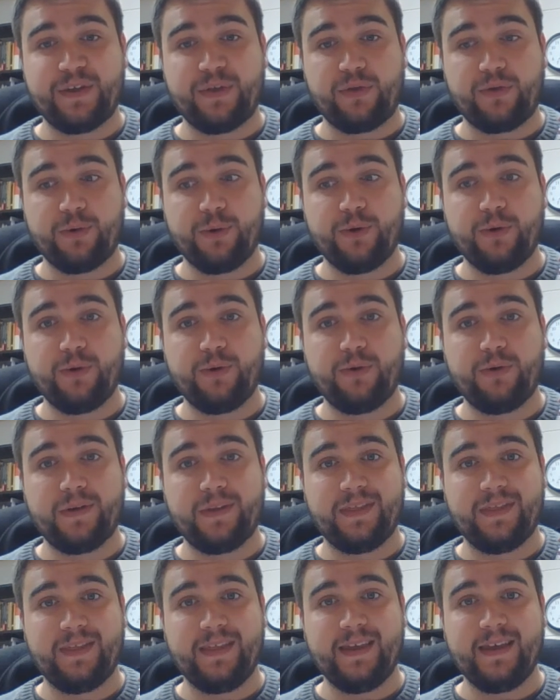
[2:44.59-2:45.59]
through
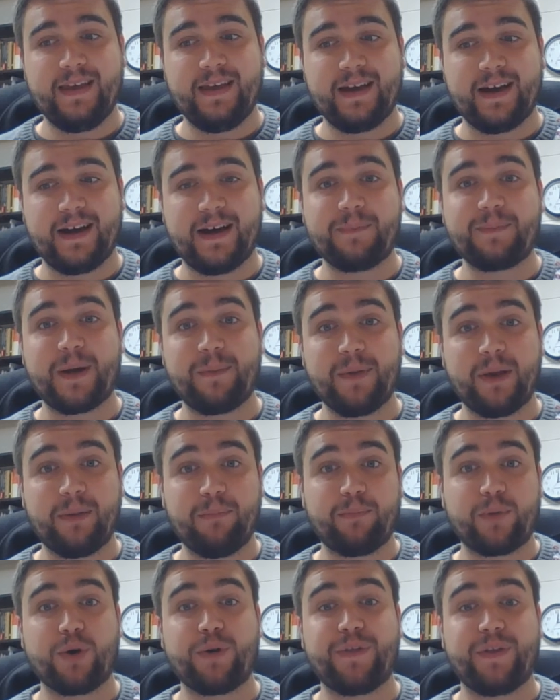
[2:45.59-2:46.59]
the upcoming
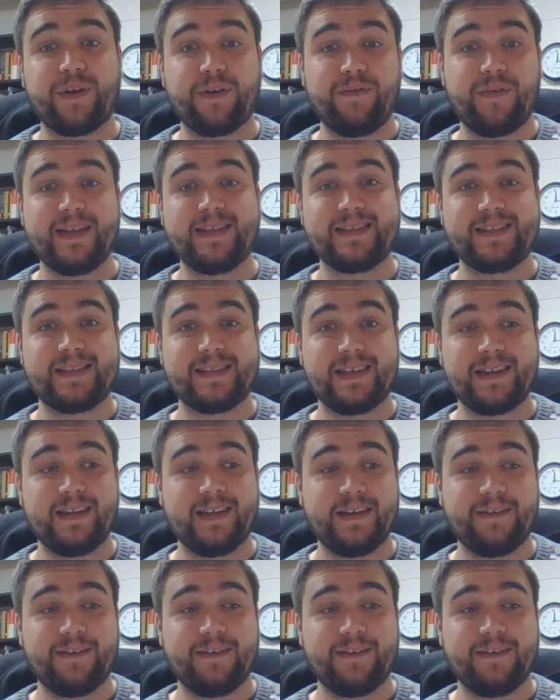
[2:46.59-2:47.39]
birth of his